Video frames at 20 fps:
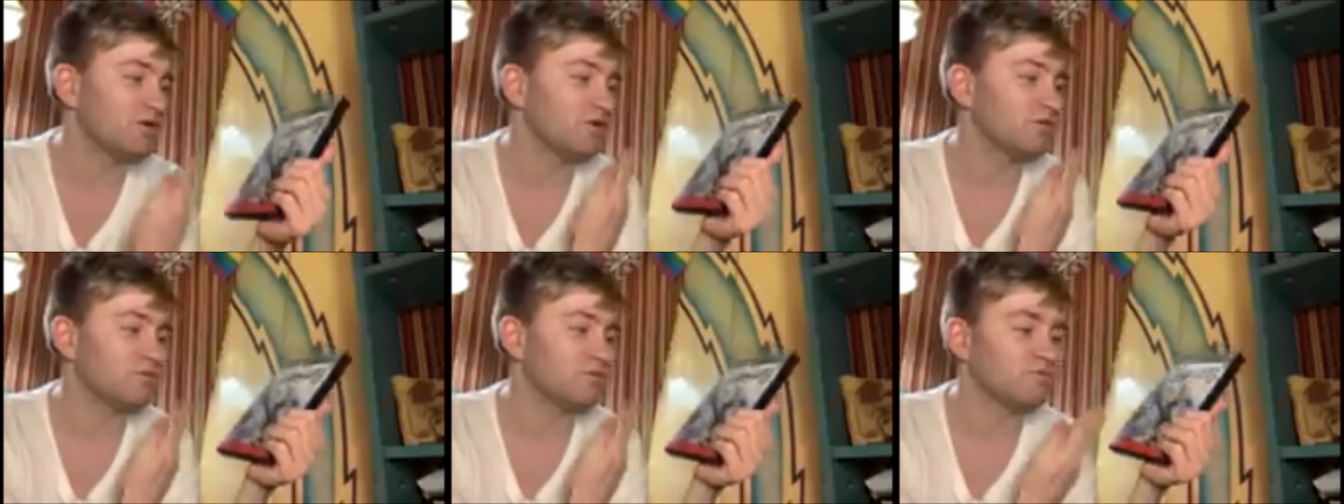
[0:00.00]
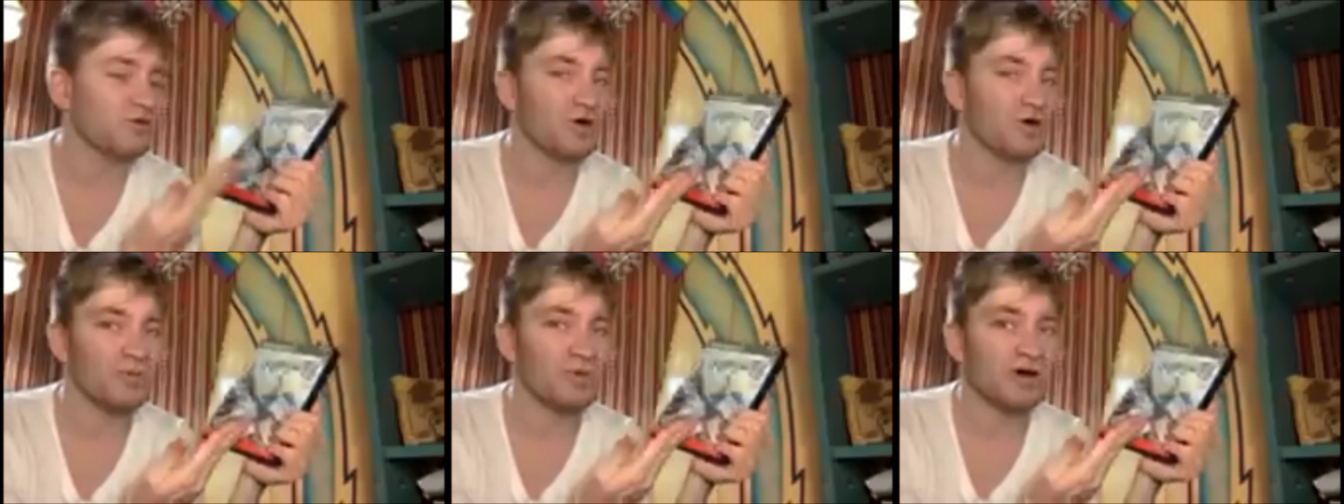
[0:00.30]
the
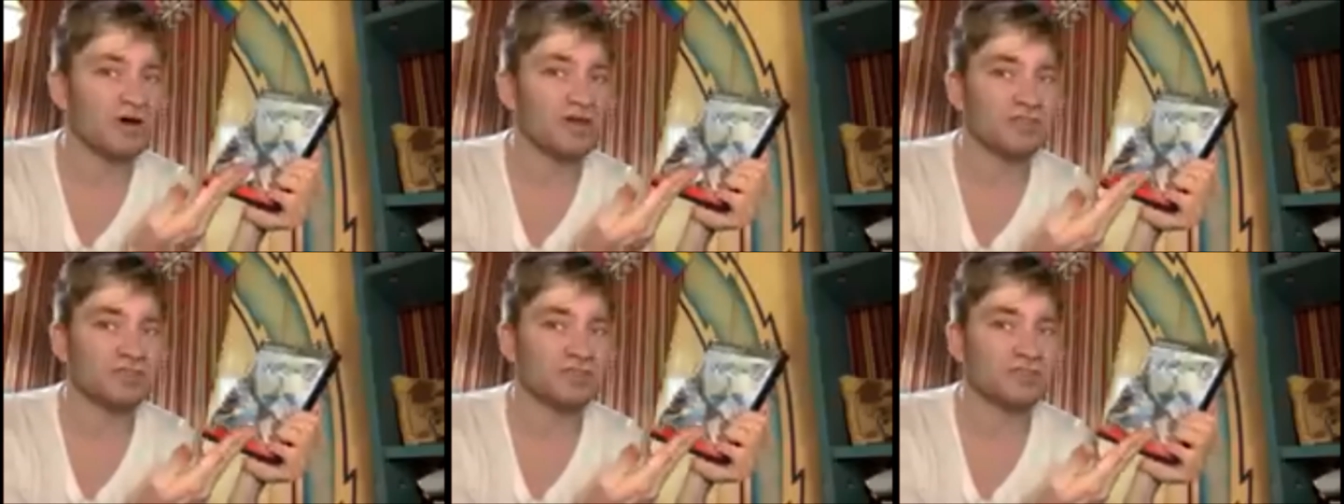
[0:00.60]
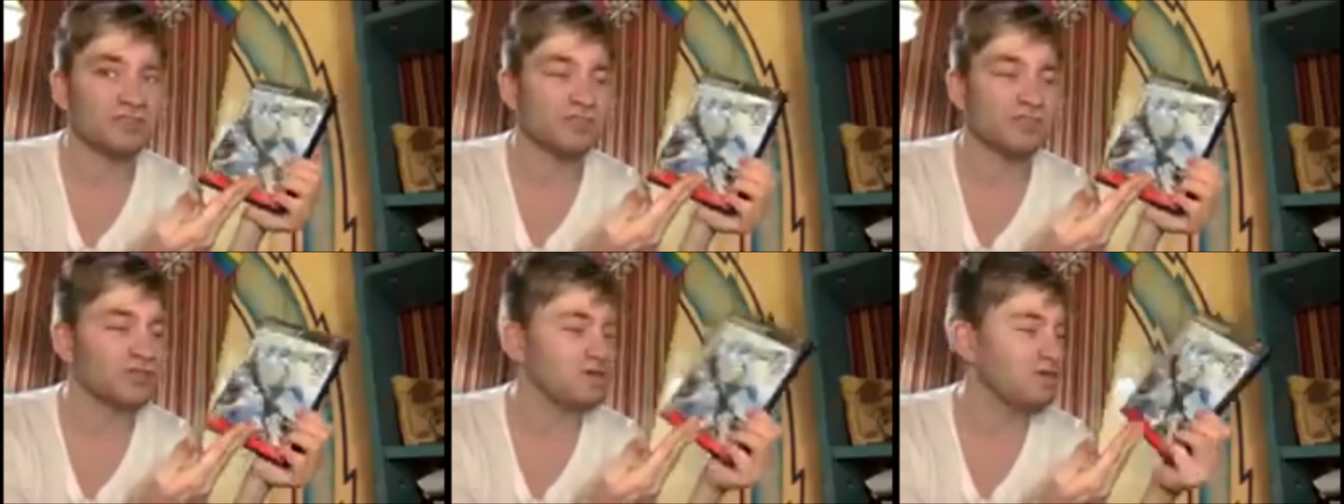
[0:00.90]

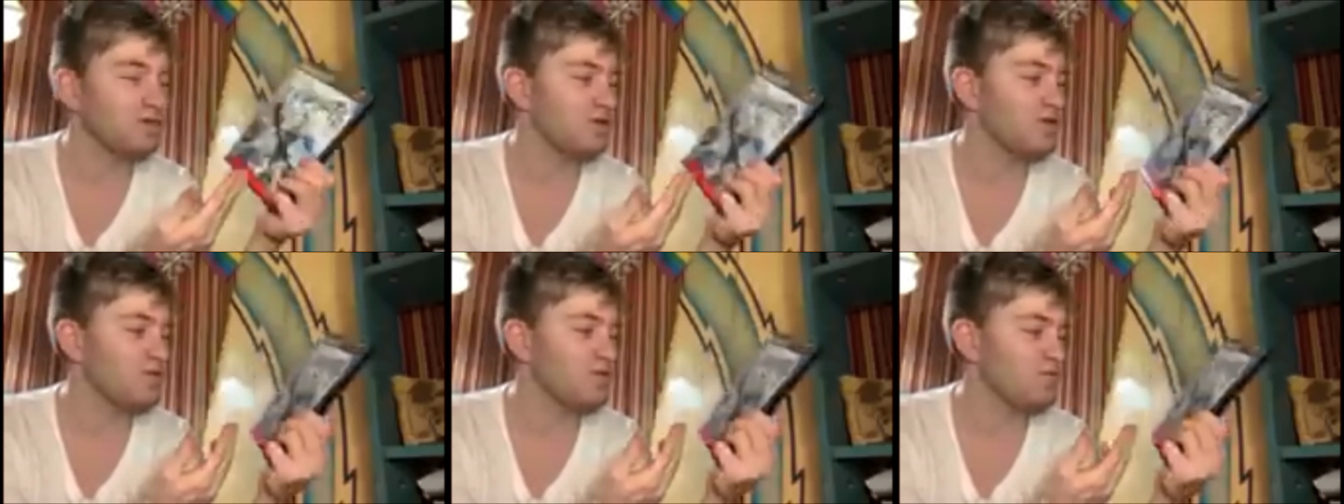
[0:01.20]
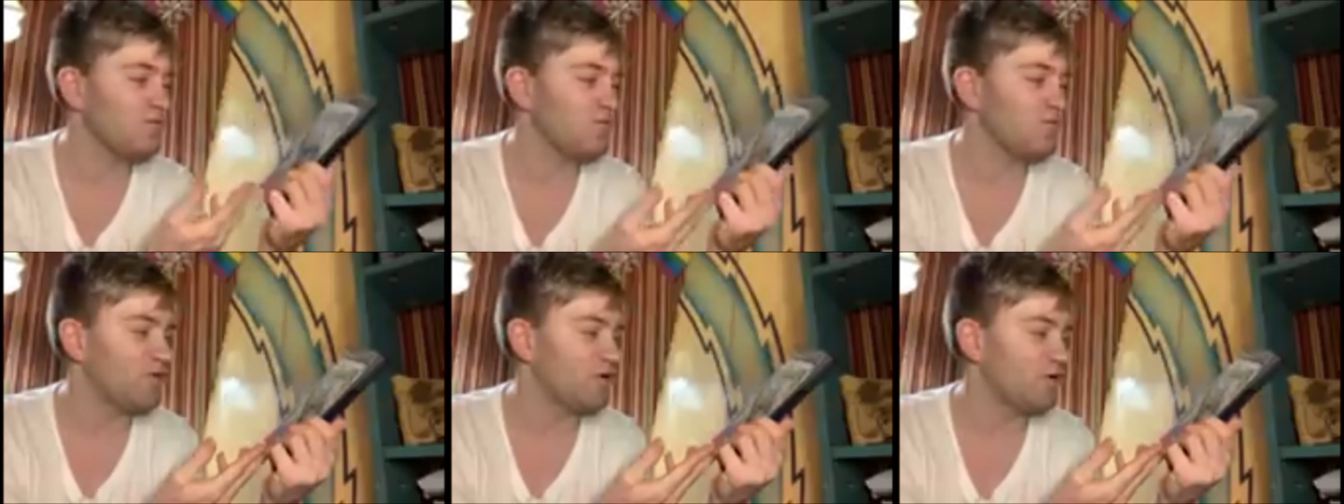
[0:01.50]
robots
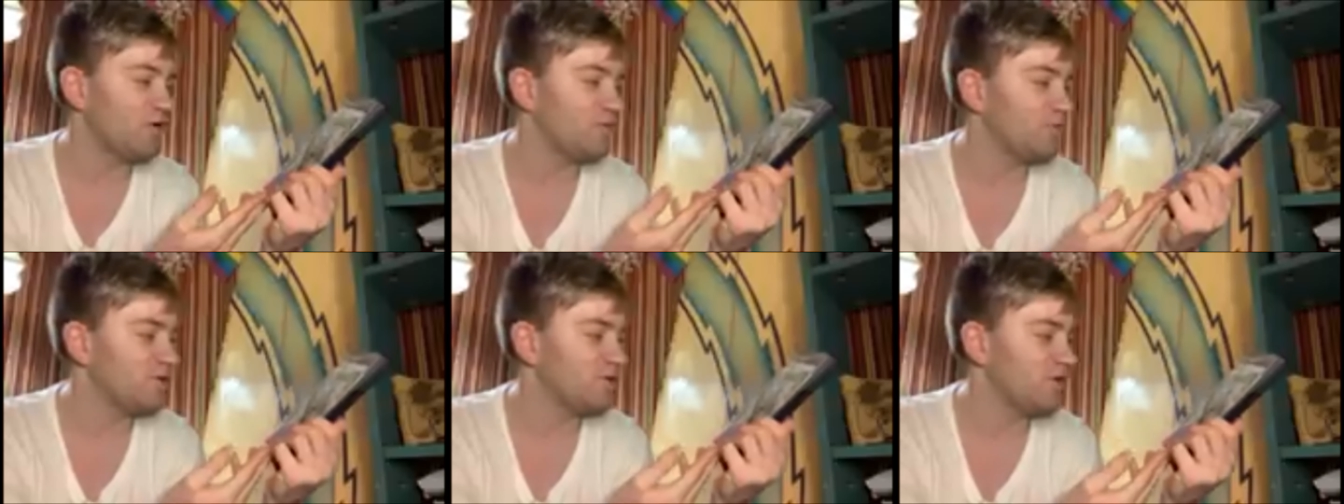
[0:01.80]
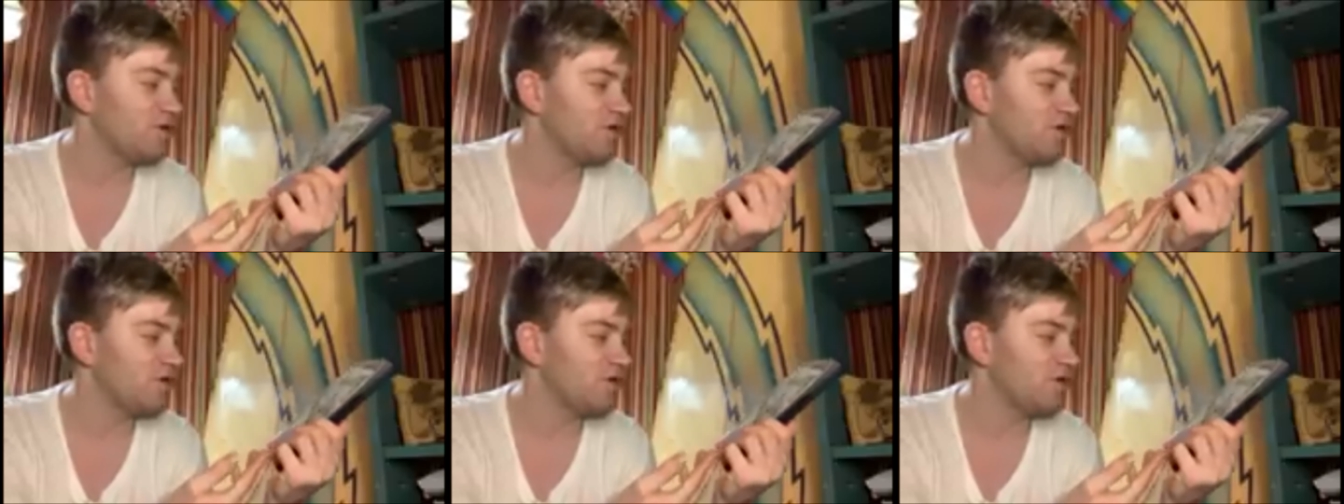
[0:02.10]
film,